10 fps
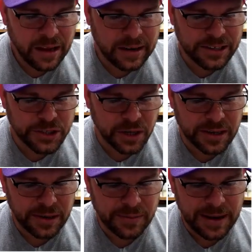All right,
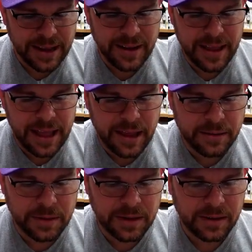Turkey Red,
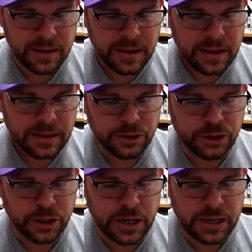Edman,
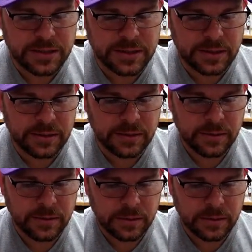Johnson.